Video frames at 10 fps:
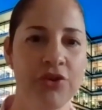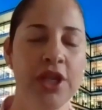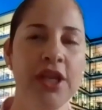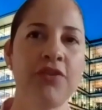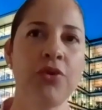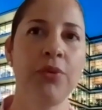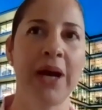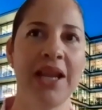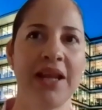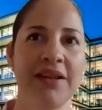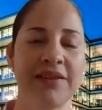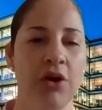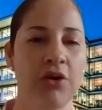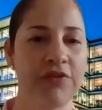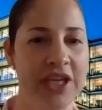You need to balance a
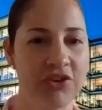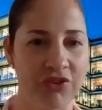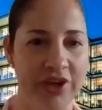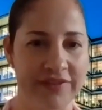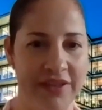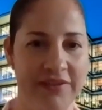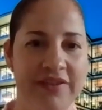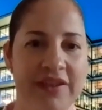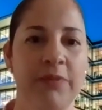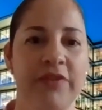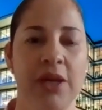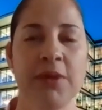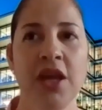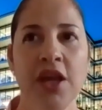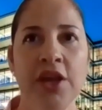lot of interests at the same time.
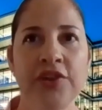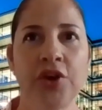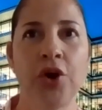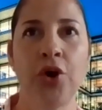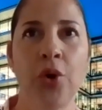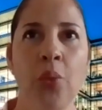So